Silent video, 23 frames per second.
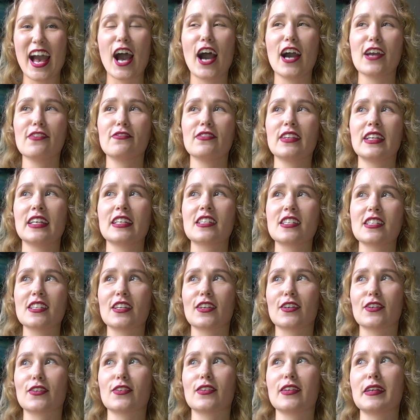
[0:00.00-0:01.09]
I've knit a
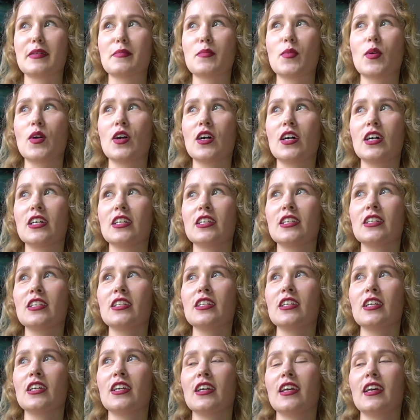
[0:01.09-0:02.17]
cream
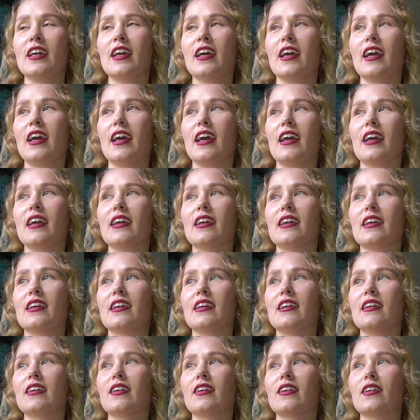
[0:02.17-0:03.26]
one, a
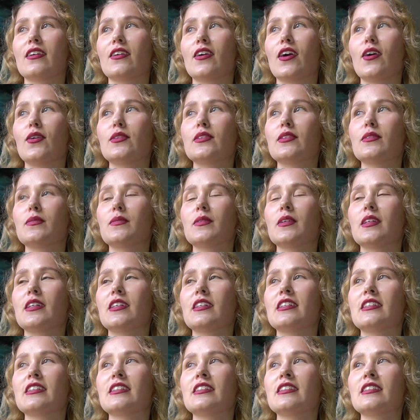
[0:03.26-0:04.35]
golden
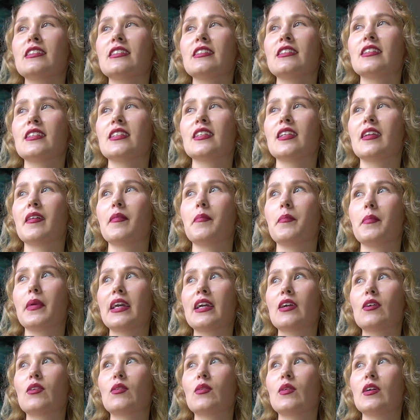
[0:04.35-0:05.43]
one, a
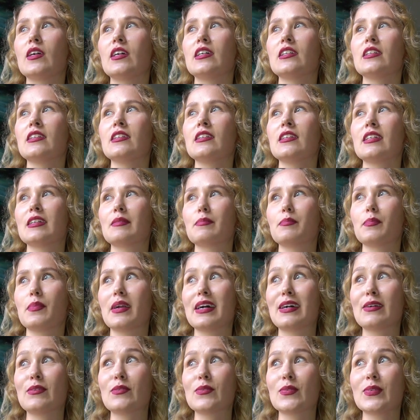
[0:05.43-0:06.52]
pink one, a
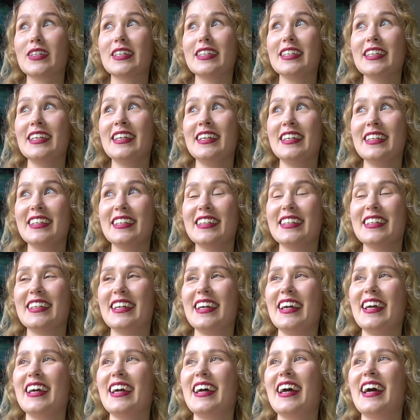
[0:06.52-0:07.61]
brown one,
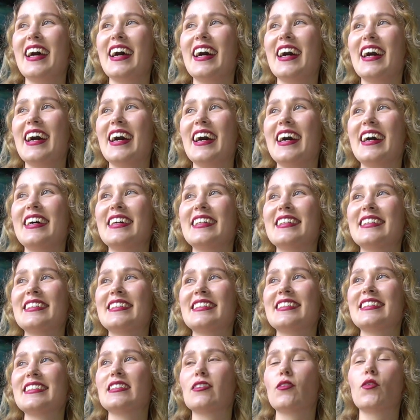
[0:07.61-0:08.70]

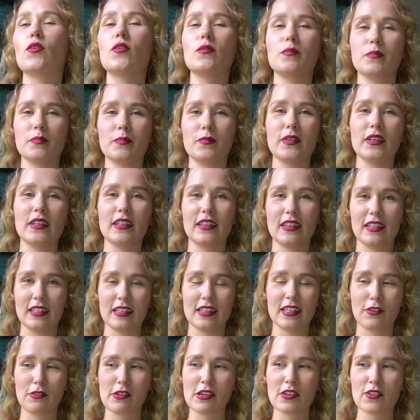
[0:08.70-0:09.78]
and all in
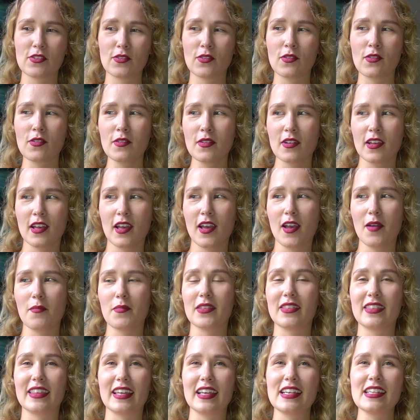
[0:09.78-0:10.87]
the original.
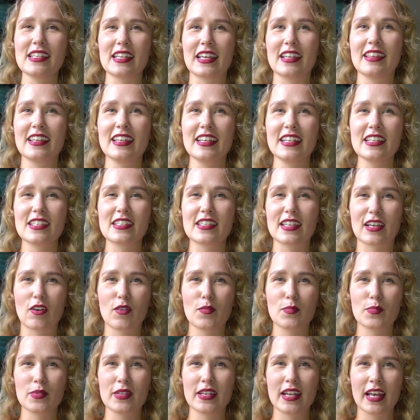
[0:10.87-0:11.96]
But this, I think it's the
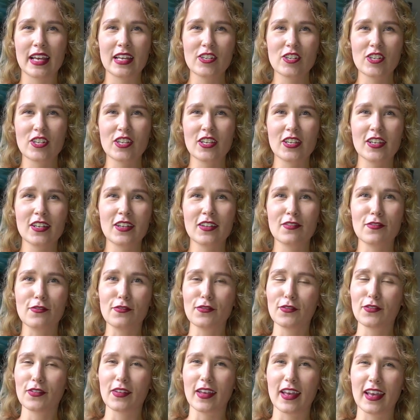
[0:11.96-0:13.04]
combination of
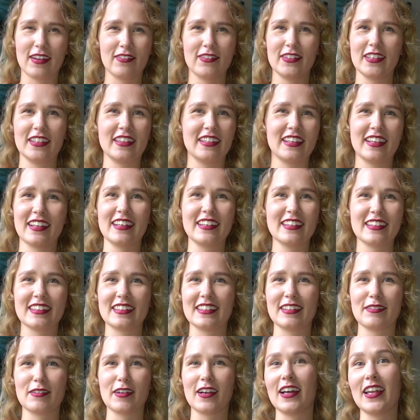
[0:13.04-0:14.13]
everything,
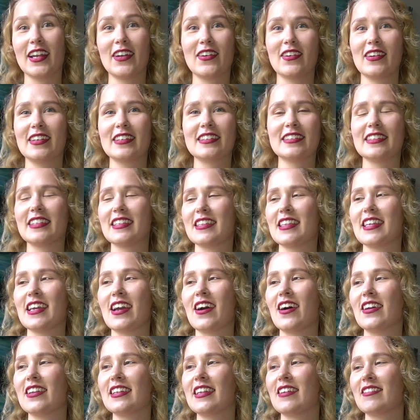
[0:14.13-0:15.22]
the colour and the
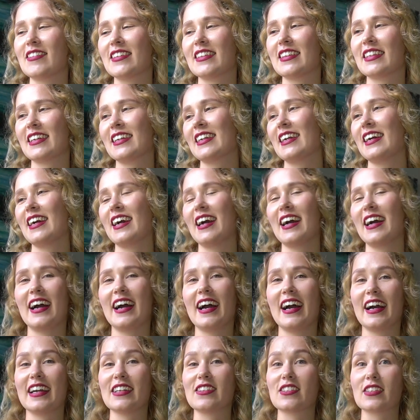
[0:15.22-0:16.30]
yarn and everything.
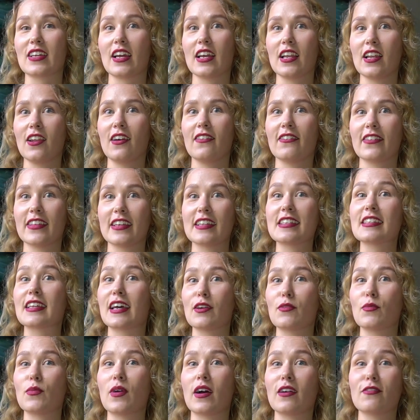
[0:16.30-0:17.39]
I love this.
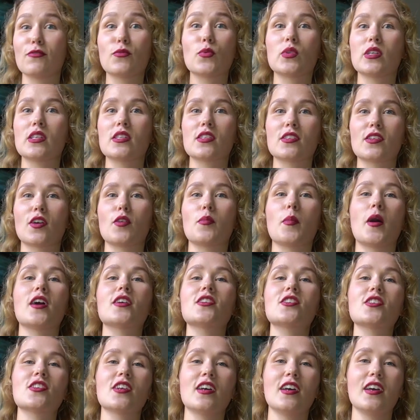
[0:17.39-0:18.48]
I've worn it so
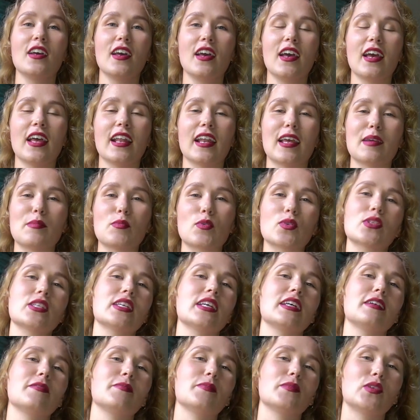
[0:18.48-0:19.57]
much, and I brought
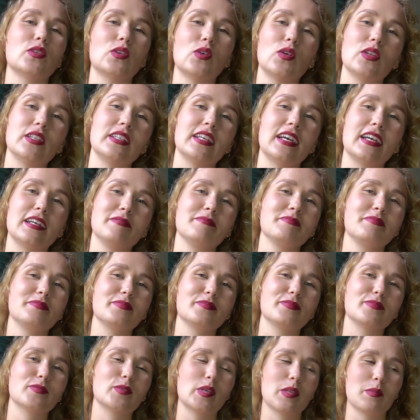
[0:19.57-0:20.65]
it on holiday
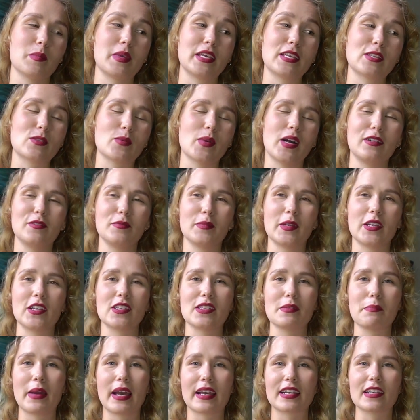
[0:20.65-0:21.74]
with me as well because
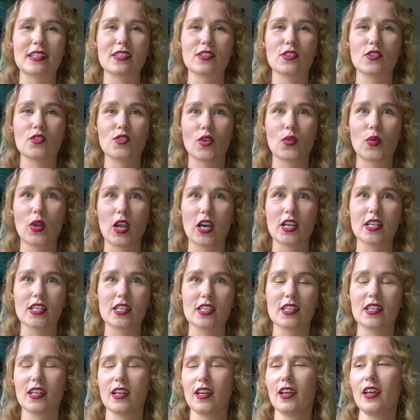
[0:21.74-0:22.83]
it packs so
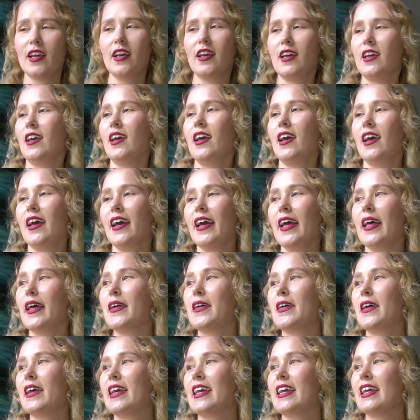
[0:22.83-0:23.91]
light.
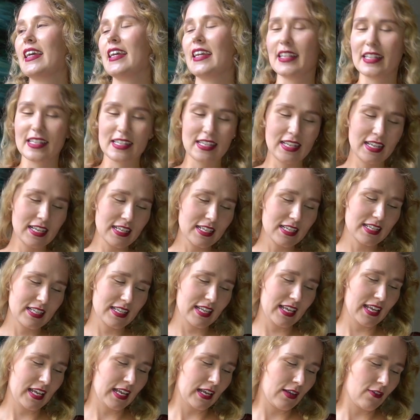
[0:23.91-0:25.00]
It's knit
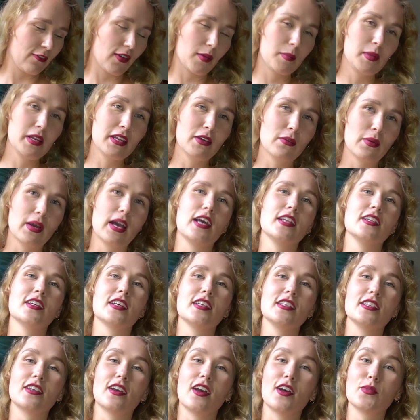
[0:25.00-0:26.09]
in Fabel Knitwear
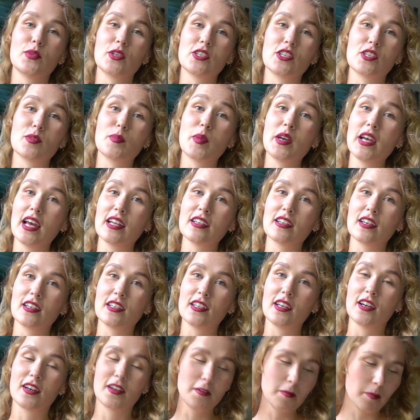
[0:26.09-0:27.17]
hand-dyed yarn, which is my hand-dyed
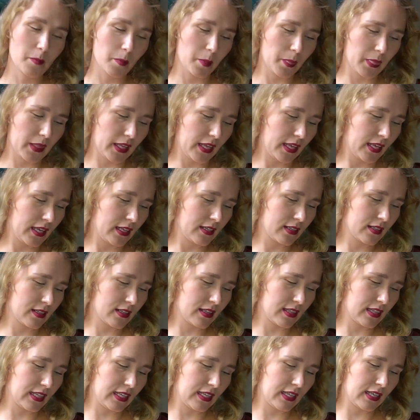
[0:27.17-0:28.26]
yarn, in
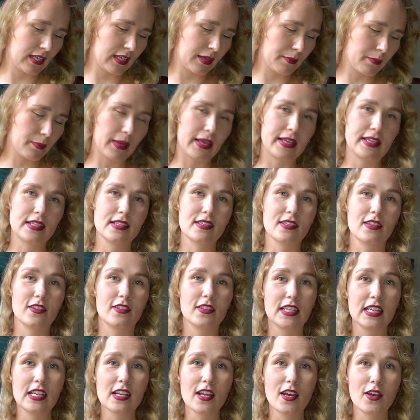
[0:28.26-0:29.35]
the base
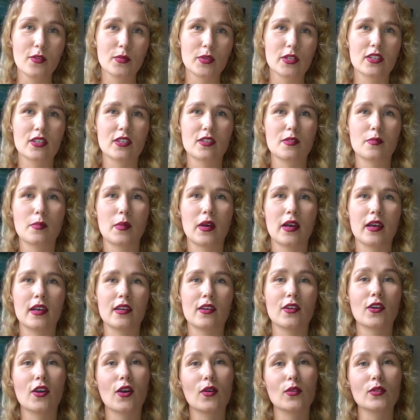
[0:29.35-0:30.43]
Athena, which is my
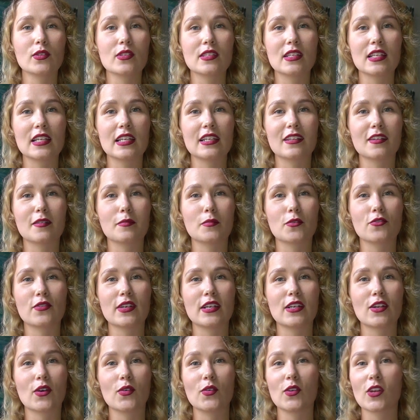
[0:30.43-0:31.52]
gold stellina
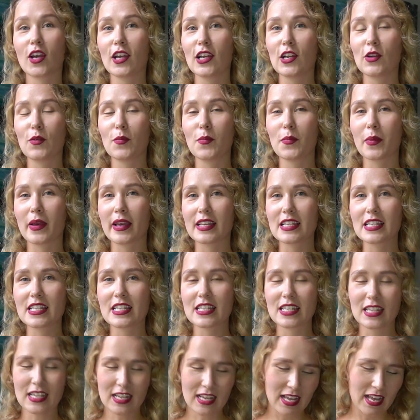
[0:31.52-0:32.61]
merino nylon
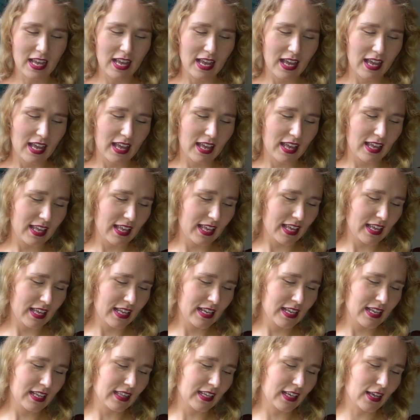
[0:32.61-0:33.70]
base,
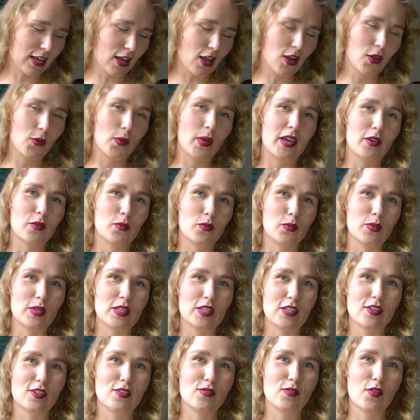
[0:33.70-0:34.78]
in the colourway
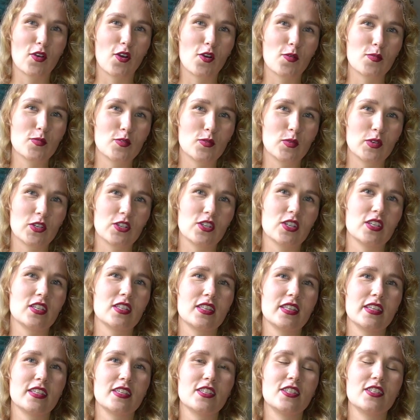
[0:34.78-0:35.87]
Wizard's Robes, which is
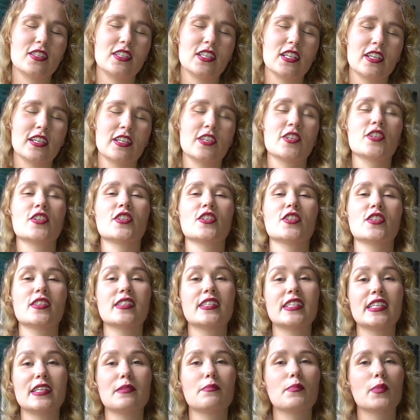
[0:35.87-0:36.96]
this delicious
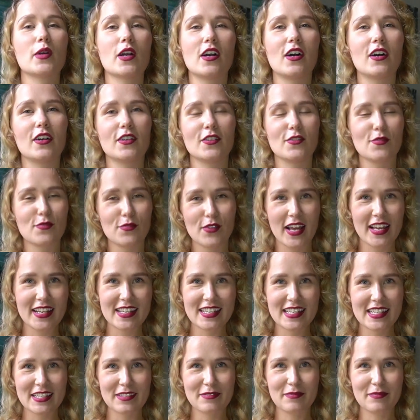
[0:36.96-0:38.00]
deep garnet red.